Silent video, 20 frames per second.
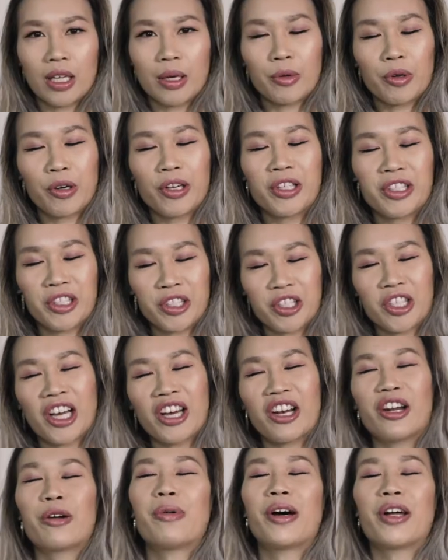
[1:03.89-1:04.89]
I'm going to
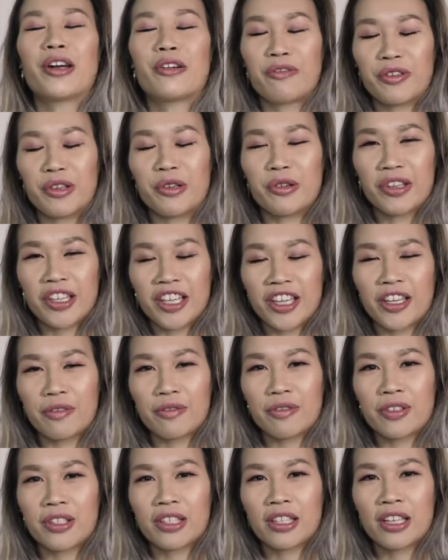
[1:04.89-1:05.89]
chat about a few
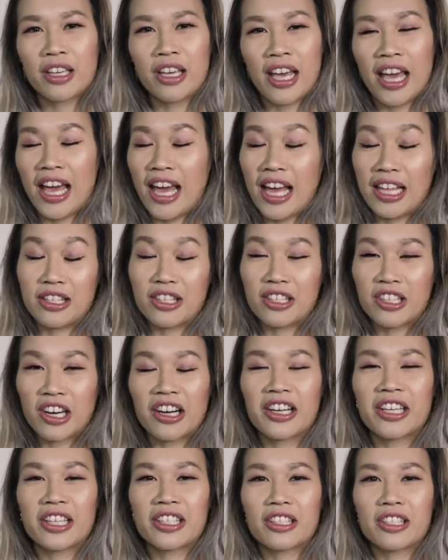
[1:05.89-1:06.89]
gifts and
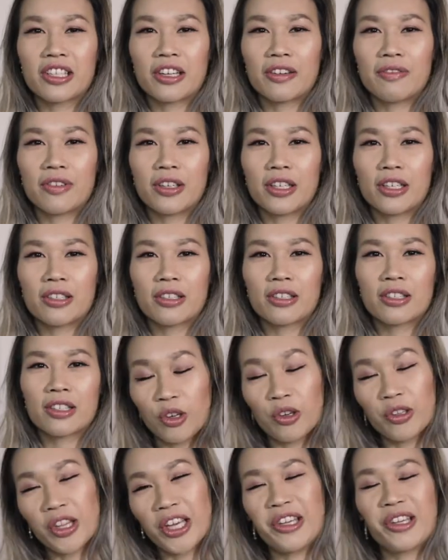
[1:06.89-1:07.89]
stocking stuffers
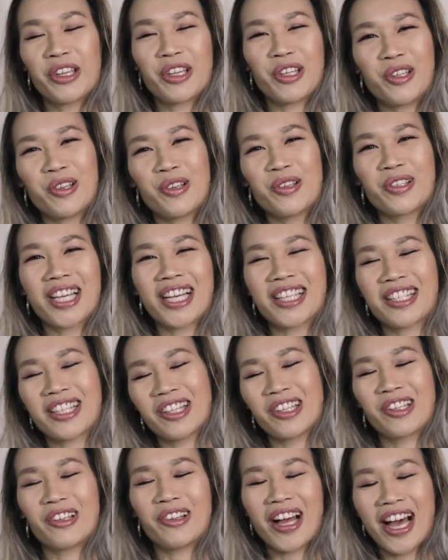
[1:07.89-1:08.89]
that you can use as a
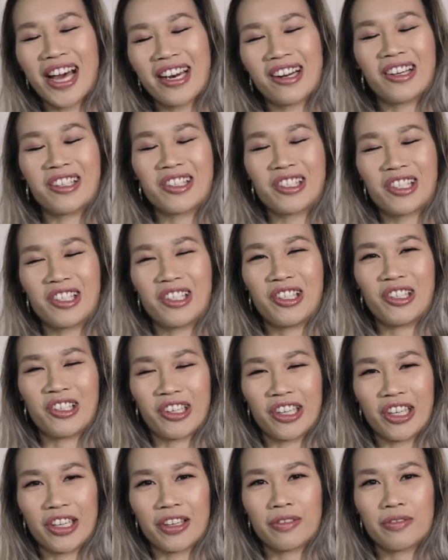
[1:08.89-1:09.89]
little add-on to your
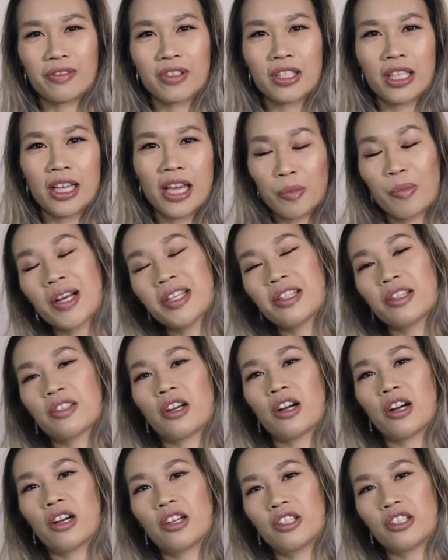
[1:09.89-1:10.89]
gift. The prices
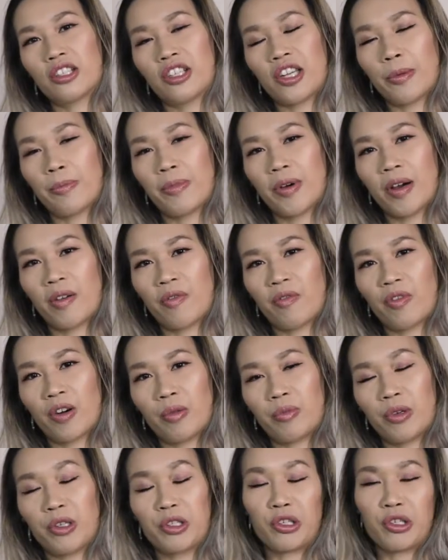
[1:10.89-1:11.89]
are a step up
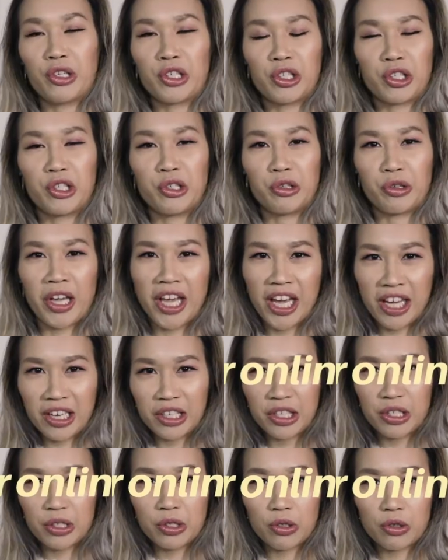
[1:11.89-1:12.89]
from your traditional
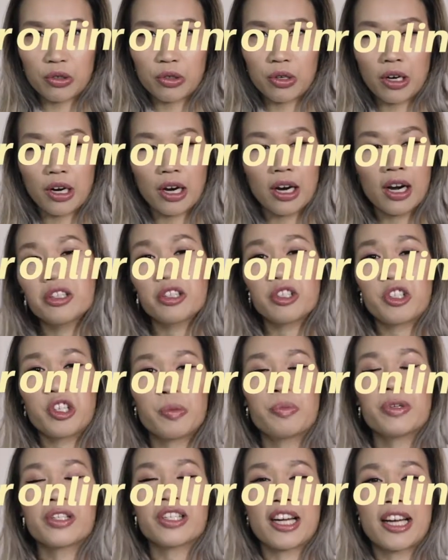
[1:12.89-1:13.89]
candy store, the
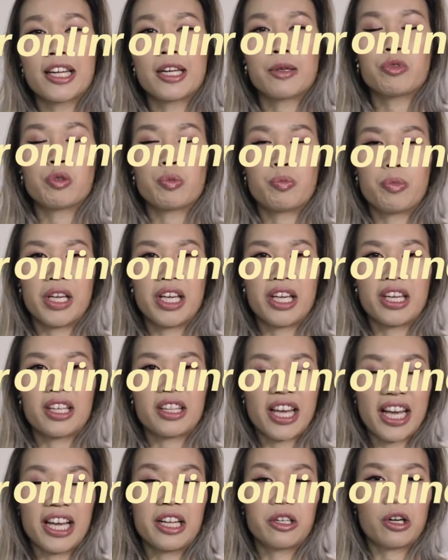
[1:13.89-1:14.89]
cheapest items being
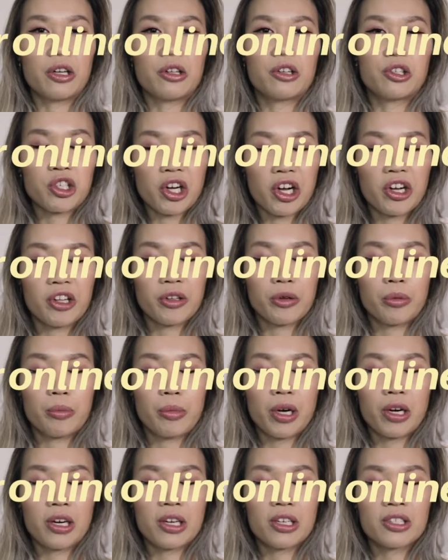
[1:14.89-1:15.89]
the $8 chocolate
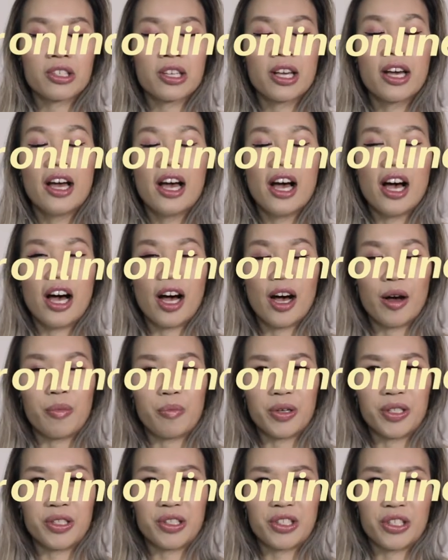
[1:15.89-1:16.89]
bars,
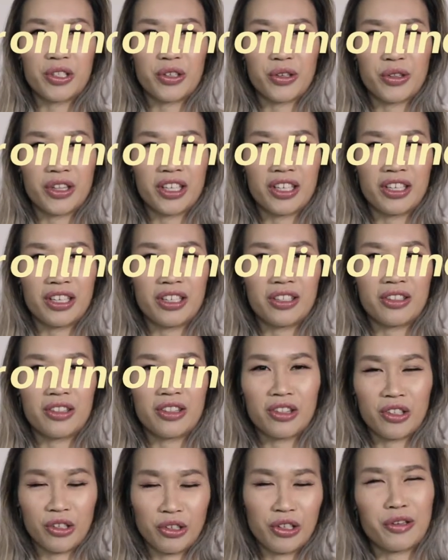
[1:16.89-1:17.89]
up until the
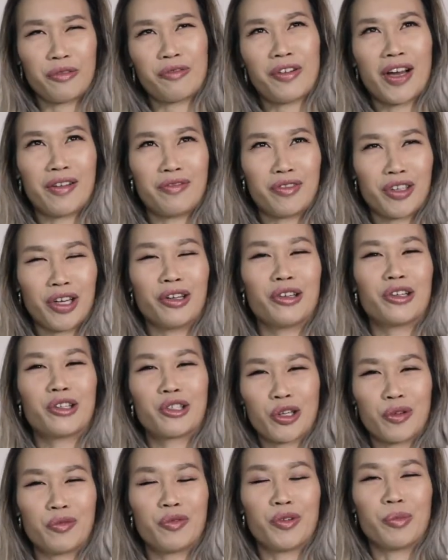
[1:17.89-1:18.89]
$35
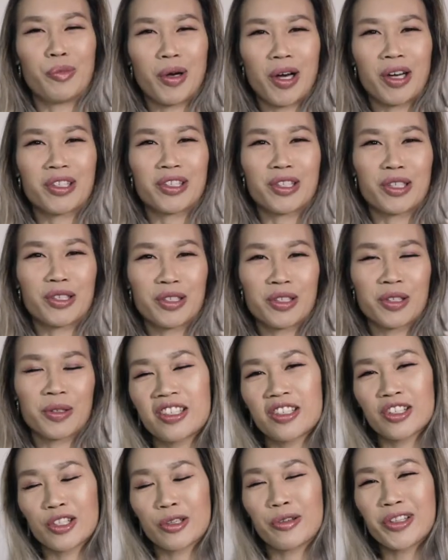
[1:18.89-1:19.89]
truffle boxes.
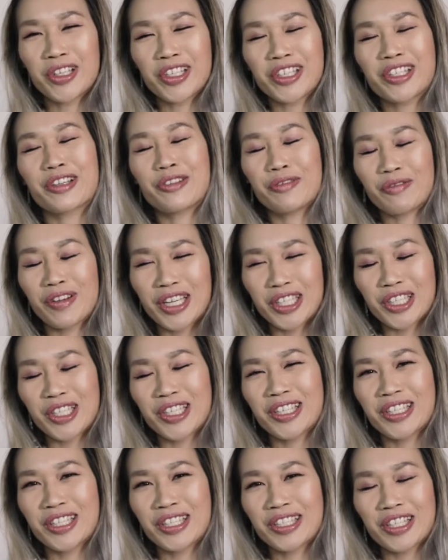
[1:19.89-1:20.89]
So all these
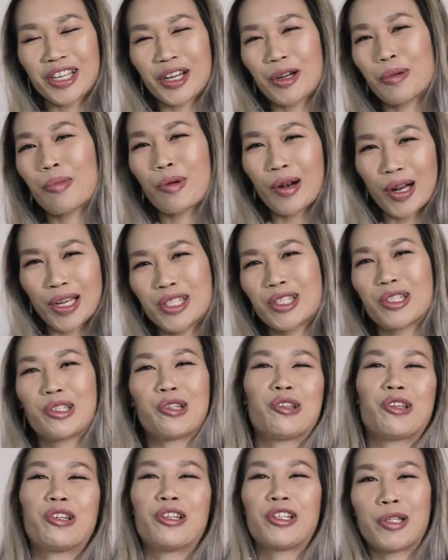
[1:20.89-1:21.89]
confections are pricier
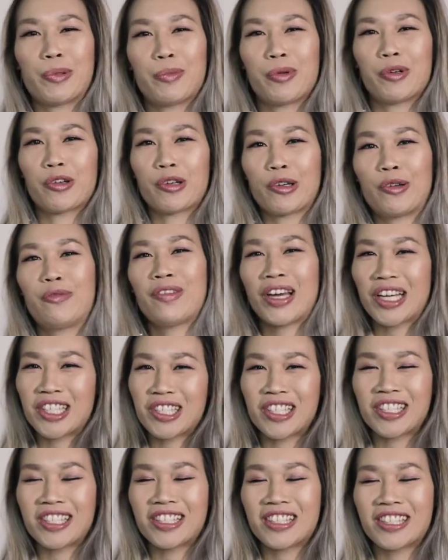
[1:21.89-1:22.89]
than your typical
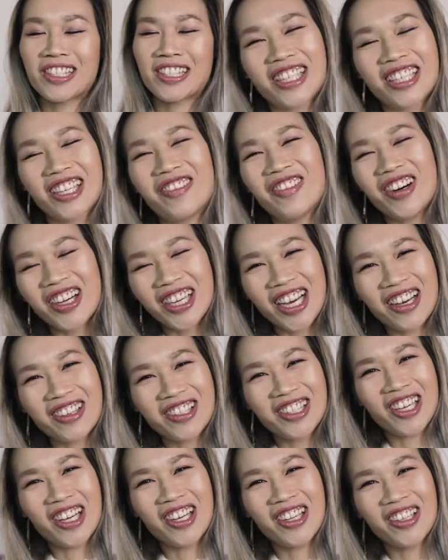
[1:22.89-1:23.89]
confections. Come on now,
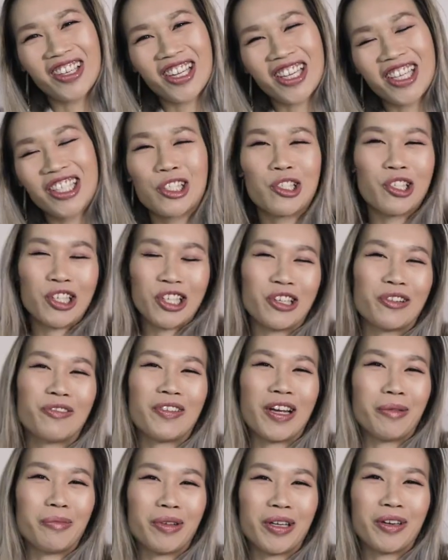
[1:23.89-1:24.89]
it's the holidays, treat your
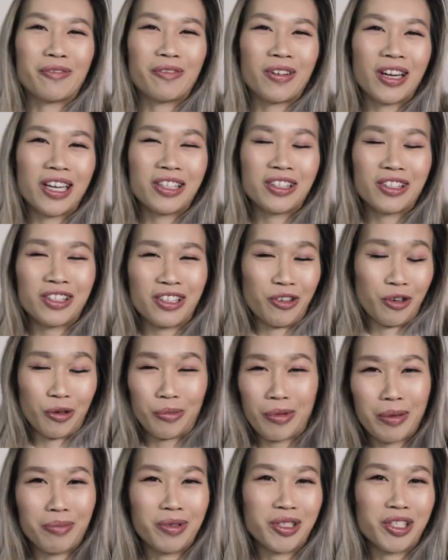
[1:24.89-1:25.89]
family and friends, or
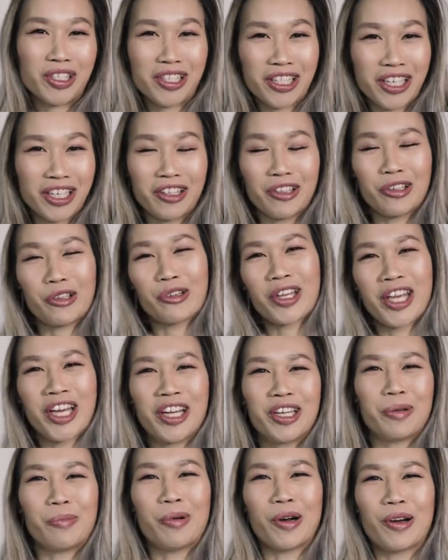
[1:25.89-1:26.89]
maybe just get a little
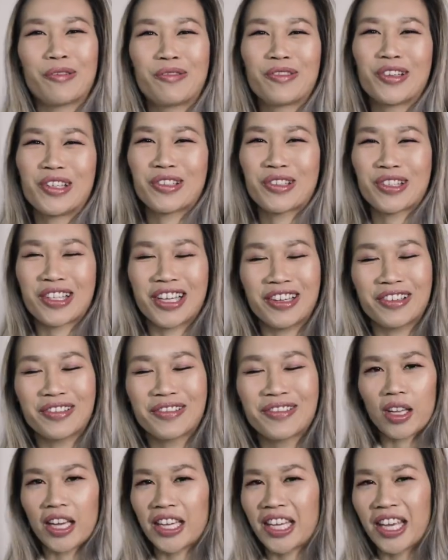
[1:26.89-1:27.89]
candy bar for yourself.
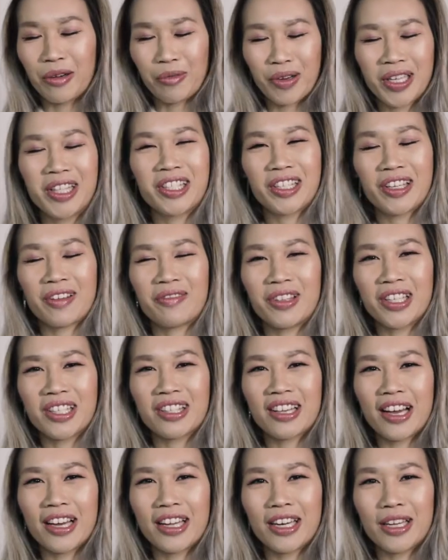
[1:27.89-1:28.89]
I can't wait to gift these
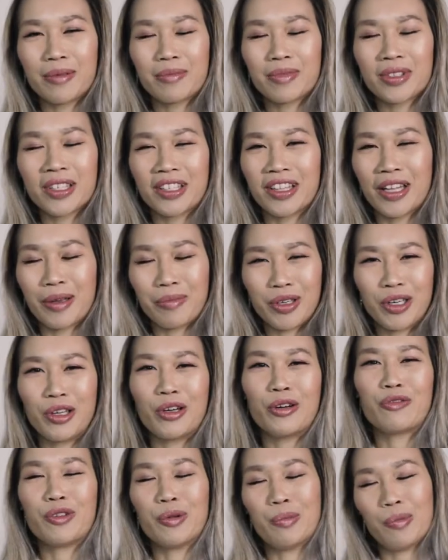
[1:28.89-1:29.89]
items. Let me know
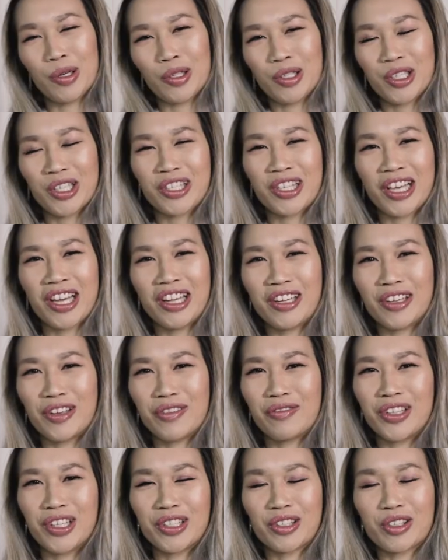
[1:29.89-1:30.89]
if you purchase any
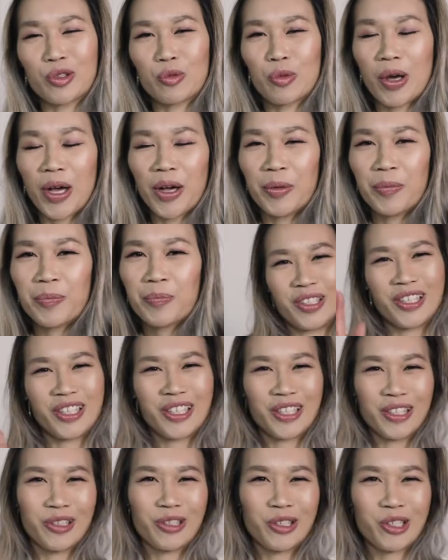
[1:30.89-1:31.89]
of these as well. You need
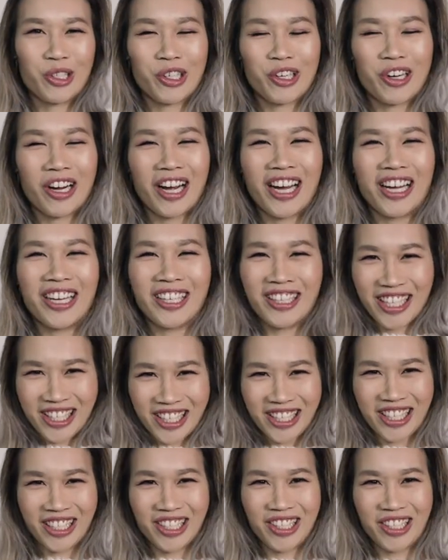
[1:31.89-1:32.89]
a little sugar high,
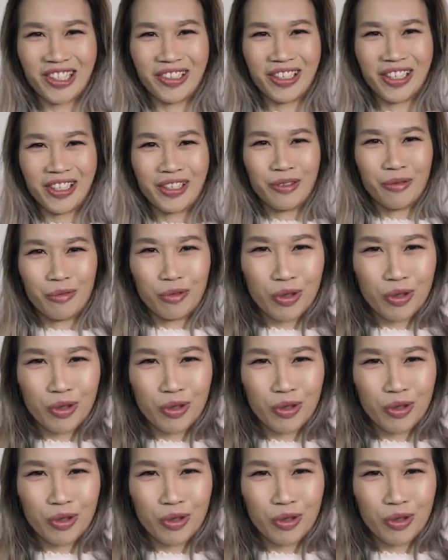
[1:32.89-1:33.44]
let's get to it.